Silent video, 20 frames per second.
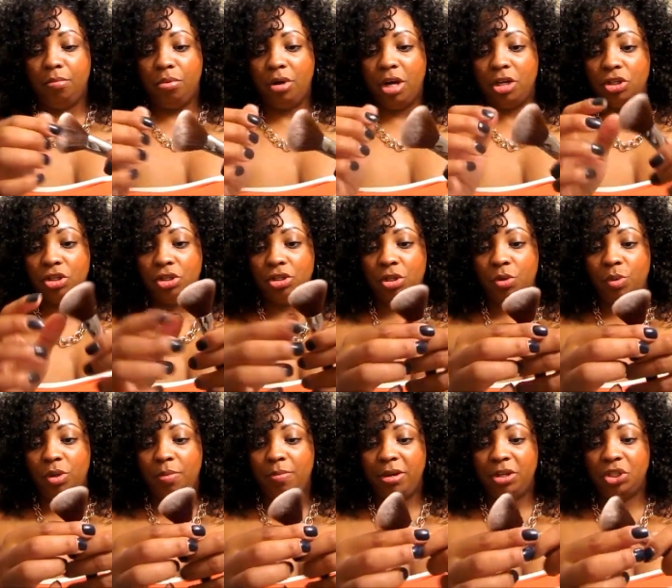brush. So you
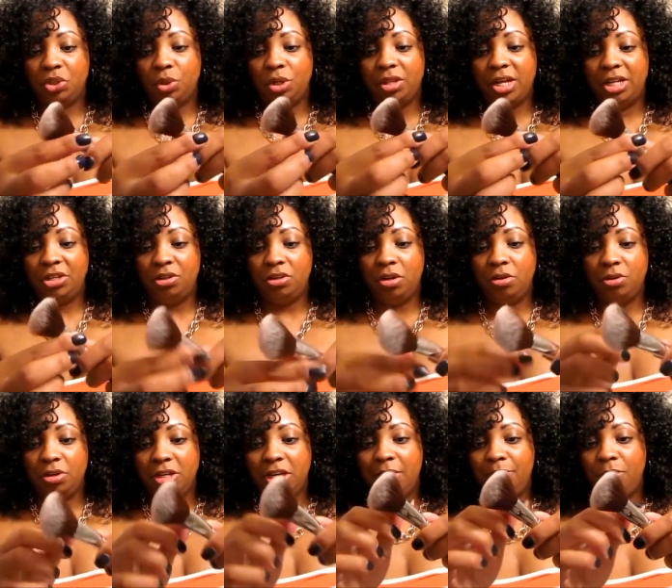want to make sure that, you know,
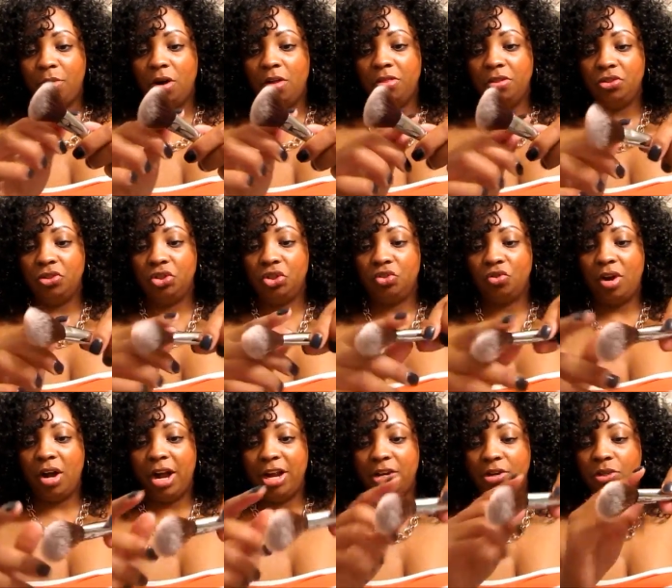you keep all this
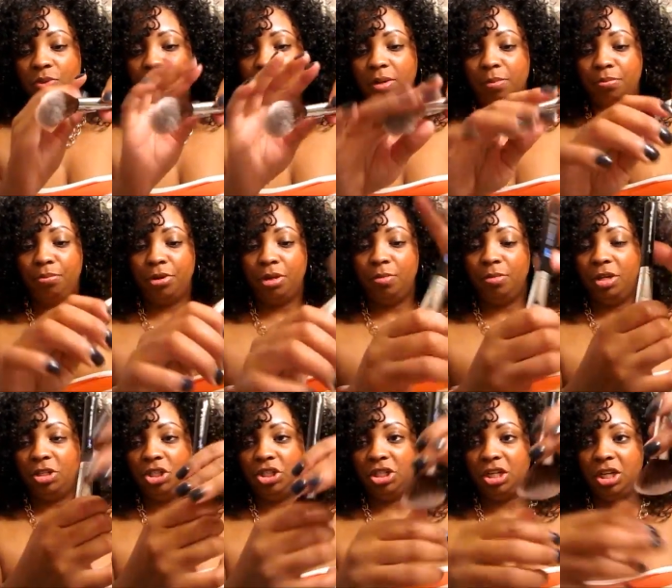dry. You're just going to pretty much